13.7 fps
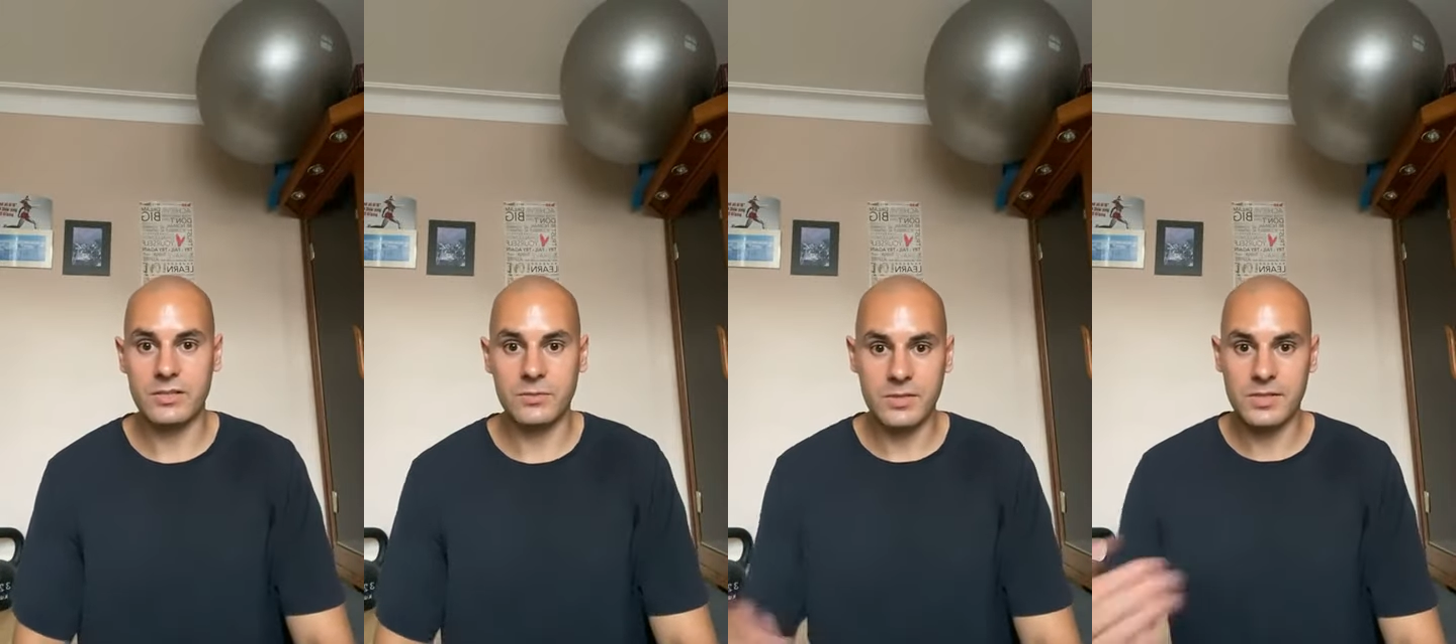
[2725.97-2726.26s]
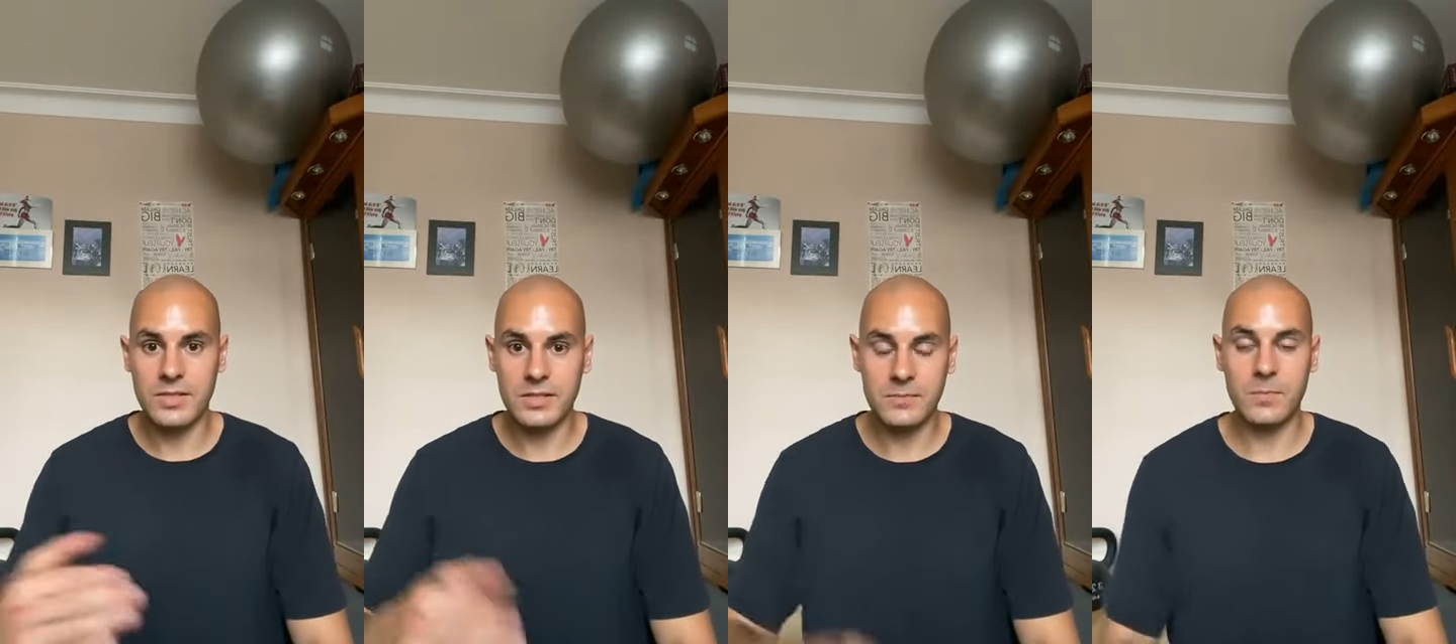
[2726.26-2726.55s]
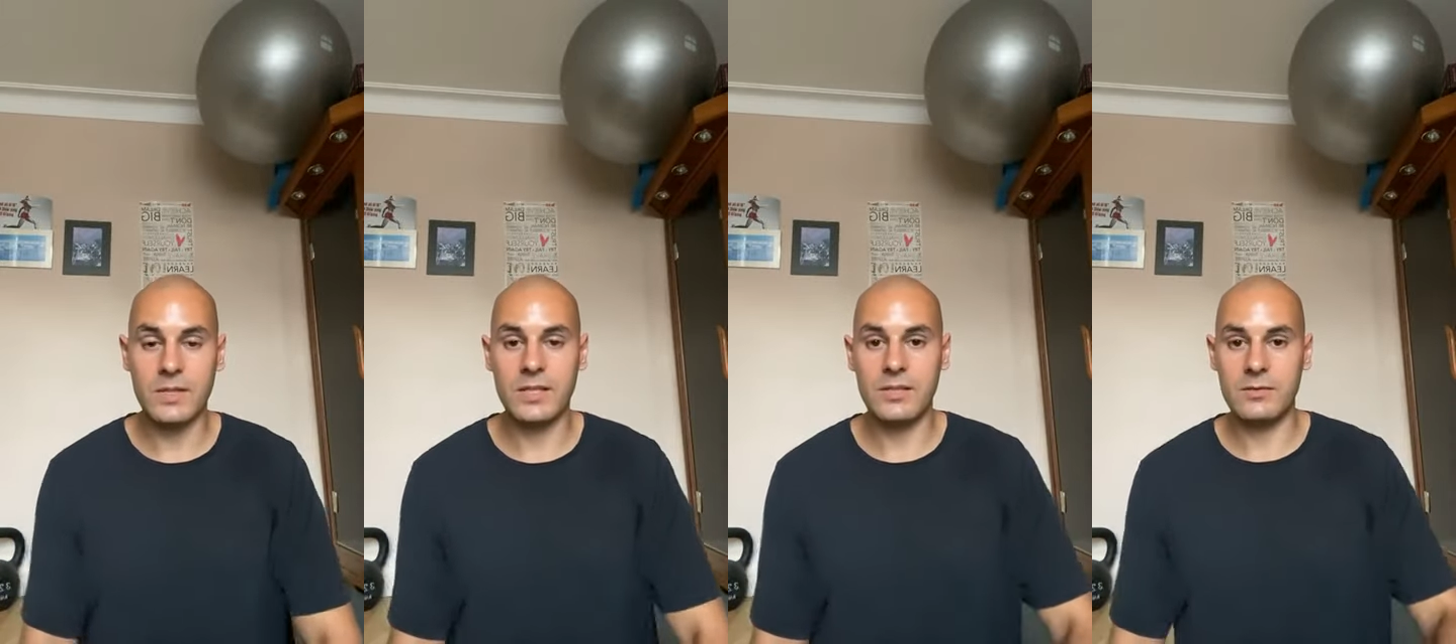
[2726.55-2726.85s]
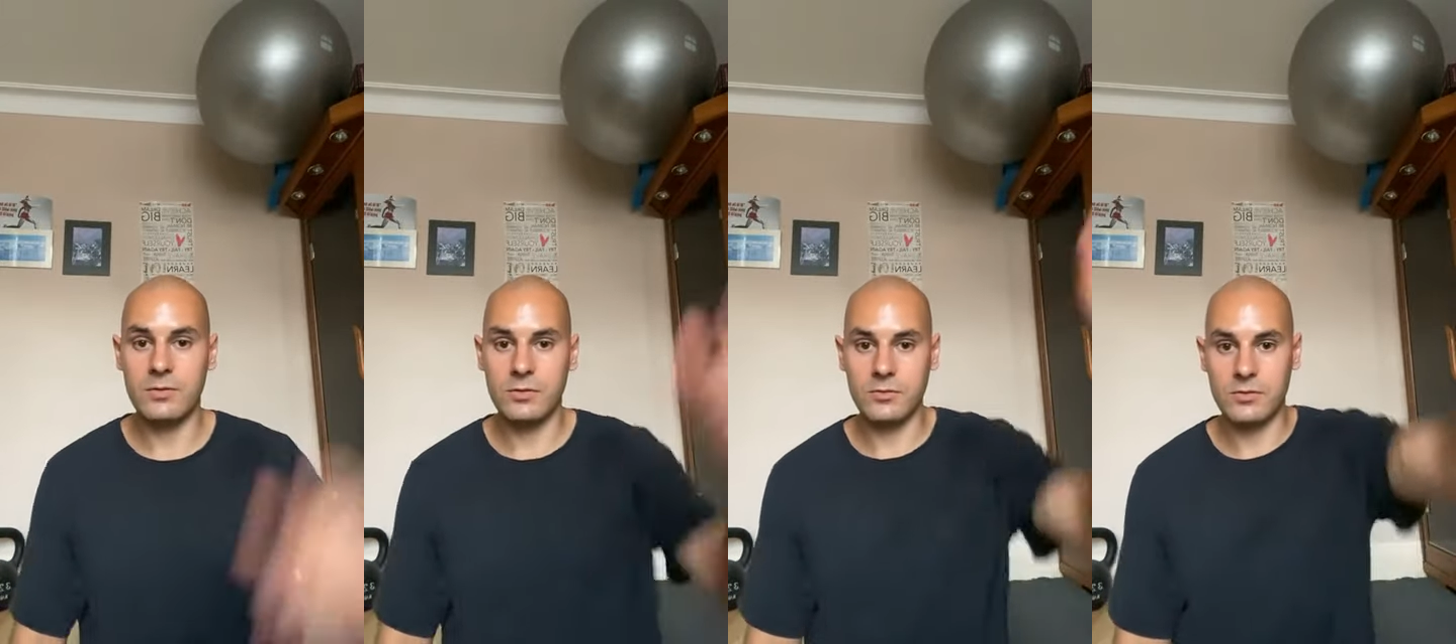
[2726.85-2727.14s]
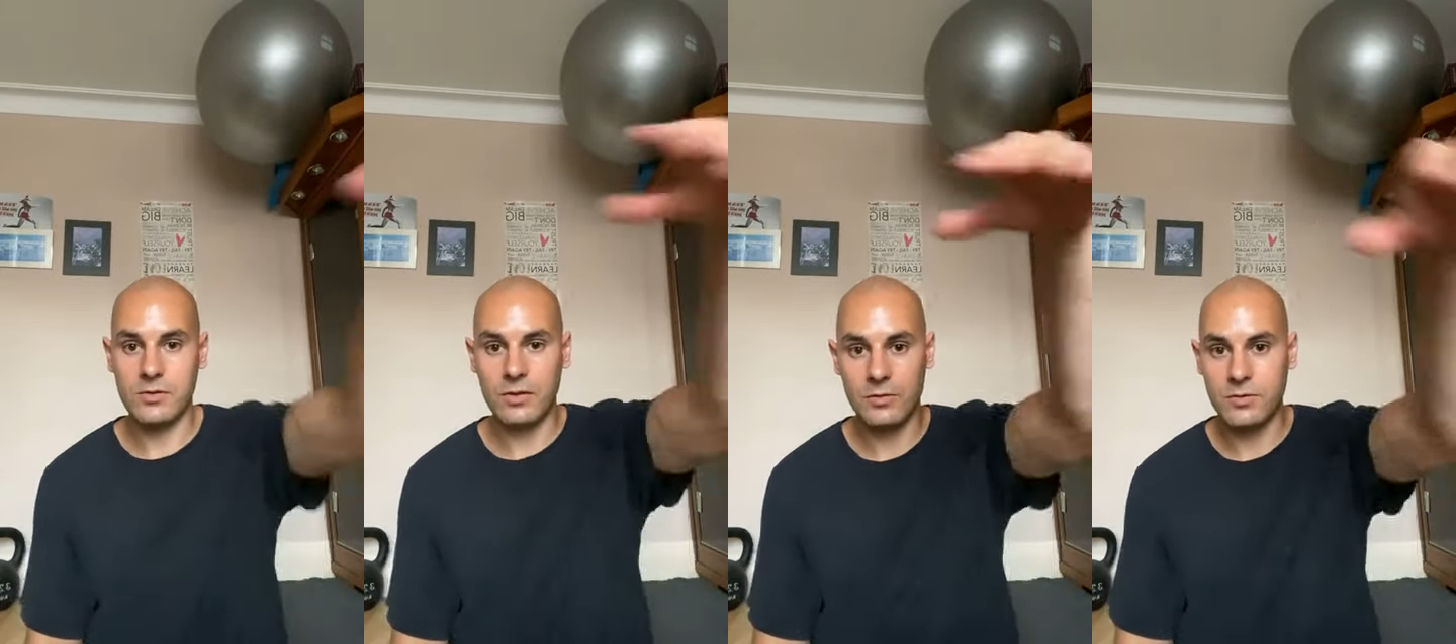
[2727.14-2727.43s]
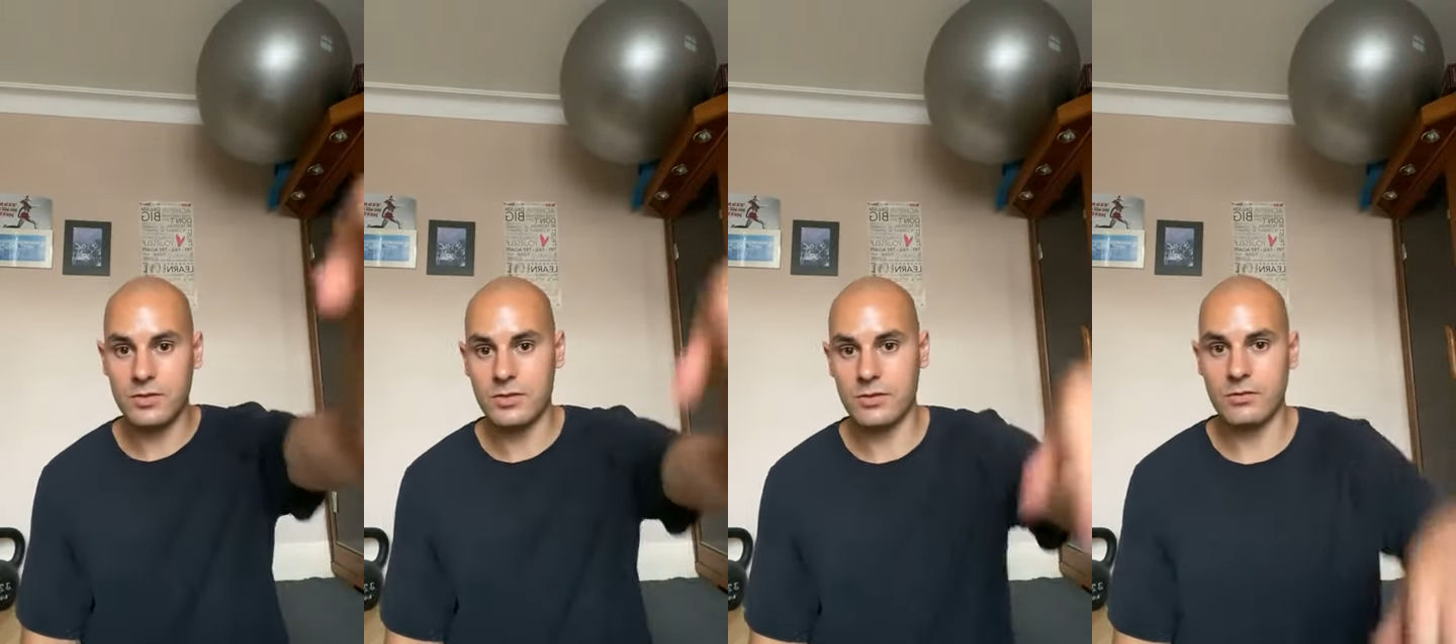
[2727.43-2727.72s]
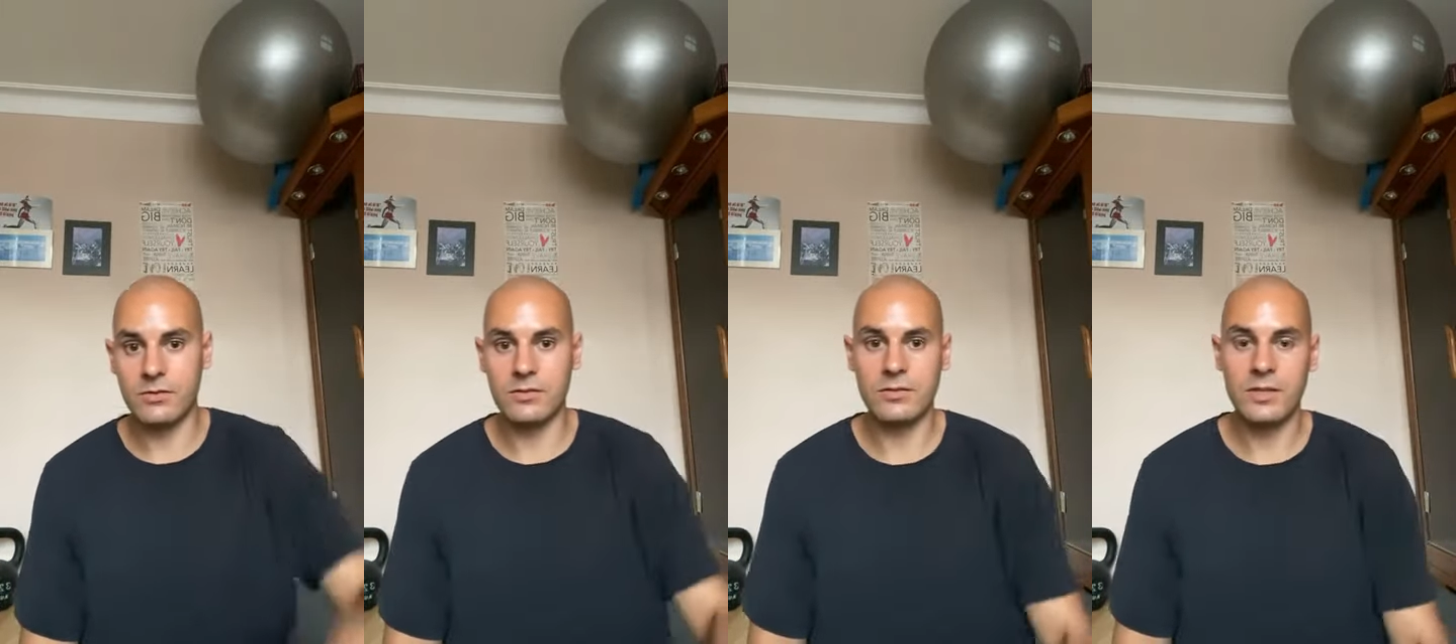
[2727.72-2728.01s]
to assist me who's
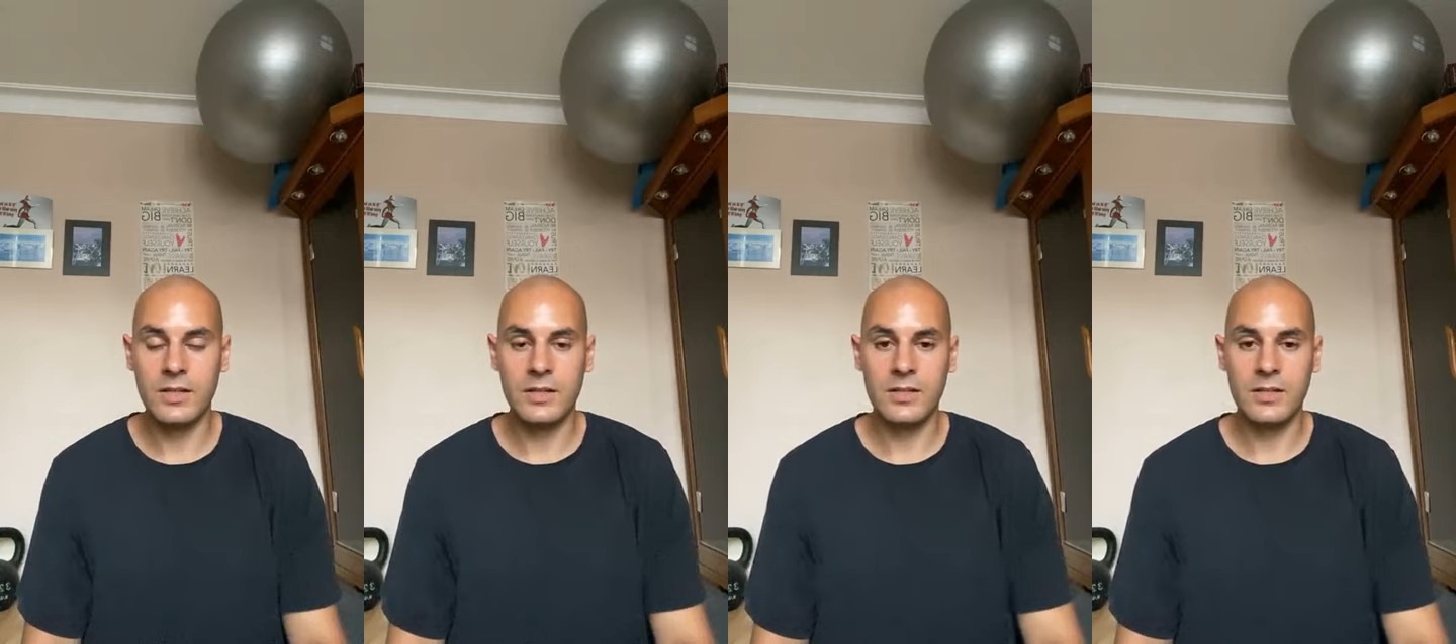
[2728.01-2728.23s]
closer, and